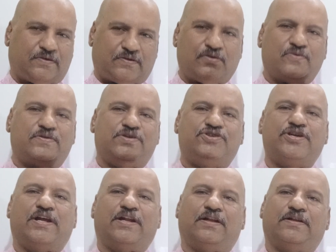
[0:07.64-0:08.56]
Through this
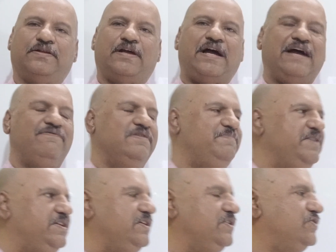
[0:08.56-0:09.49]
channel, I will be
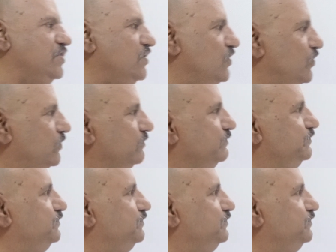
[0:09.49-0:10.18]
teaching you